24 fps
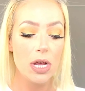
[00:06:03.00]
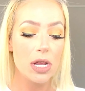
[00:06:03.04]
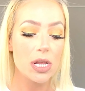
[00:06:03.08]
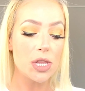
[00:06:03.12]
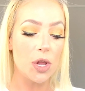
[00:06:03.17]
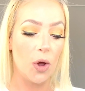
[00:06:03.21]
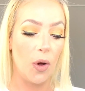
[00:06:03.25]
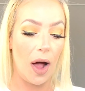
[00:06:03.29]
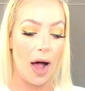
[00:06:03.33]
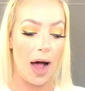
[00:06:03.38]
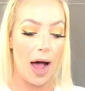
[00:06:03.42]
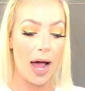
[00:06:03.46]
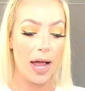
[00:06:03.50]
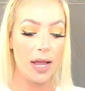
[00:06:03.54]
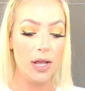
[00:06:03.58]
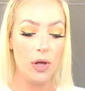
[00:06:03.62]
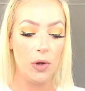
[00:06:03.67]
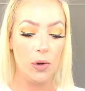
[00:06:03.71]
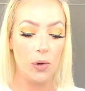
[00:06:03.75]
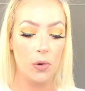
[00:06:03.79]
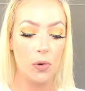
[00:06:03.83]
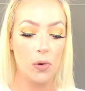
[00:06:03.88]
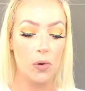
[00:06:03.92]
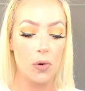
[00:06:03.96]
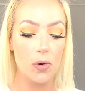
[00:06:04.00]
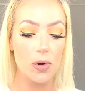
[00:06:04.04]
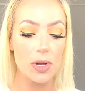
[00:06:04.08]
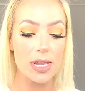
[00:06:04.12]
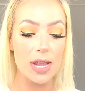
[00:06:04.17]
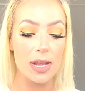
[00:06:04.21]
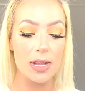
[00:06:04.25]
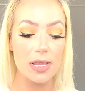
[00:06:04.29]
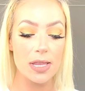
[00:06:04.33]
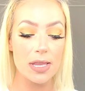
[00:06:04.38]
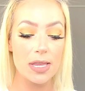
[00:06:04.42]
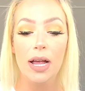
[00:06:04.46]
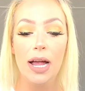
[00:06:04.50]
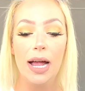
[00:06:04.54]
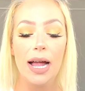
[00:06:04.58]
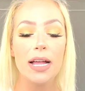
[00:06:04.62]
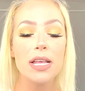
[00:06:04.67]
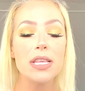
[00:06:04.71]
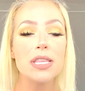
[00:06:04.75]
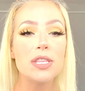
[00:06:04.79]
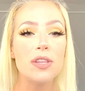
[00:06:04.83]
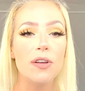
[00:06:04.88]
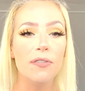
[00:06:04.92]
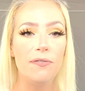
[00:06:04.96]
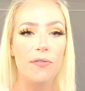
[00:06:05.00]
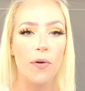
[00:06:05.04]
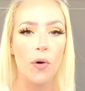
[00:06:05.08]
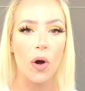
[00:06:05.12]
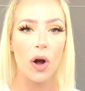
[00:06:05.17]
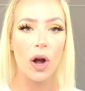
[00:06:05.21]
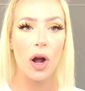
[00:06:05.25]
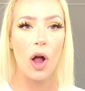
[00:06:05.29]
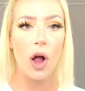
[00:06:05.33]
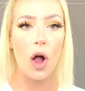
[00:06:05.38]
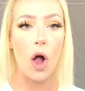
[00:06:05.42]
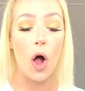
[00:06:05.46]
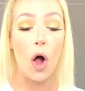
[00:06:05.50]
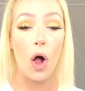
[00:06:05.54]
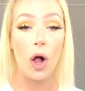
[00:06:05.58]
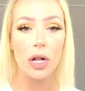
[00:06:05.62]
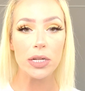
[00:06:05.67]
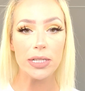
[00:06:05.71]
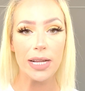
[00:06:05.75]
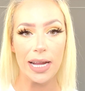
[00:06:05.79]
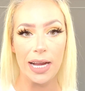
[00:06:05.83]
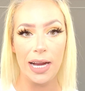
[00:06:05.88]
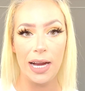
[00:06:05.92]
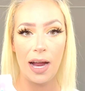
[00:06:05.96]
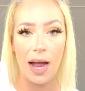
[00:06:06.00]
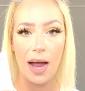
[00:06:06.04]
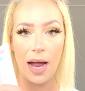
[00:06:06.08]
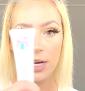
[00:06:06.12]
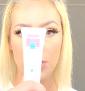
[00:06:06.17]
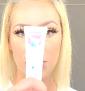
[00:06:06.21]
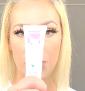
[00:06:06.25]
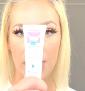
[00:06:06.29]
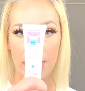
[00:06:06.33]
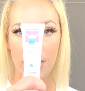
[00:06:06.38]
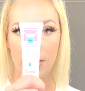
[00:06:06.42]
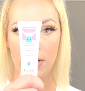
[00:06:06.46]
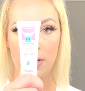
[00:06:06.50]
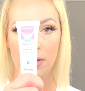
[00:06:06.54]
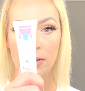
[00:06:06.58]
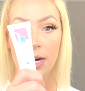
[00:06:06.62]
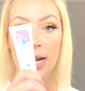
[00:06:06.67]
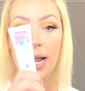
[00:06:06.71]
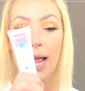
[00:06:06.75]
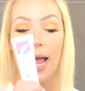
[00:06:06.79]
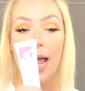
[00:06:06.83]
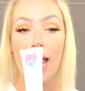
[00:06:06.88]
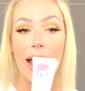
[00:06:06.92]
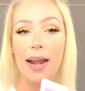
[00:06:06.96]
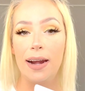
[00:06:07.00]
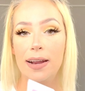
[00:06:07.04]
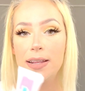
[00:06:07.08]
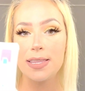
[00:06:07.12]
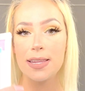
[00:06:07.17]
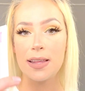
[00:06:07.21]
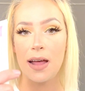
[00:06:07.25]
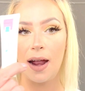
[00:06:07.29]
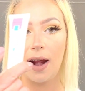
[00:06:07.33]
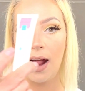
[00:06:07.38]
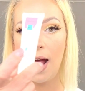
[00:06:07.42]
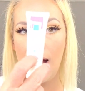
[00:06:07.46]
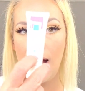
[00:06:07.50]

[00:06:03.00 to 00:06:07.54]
So I use, it's Sephora All Day Hydrator, and it's got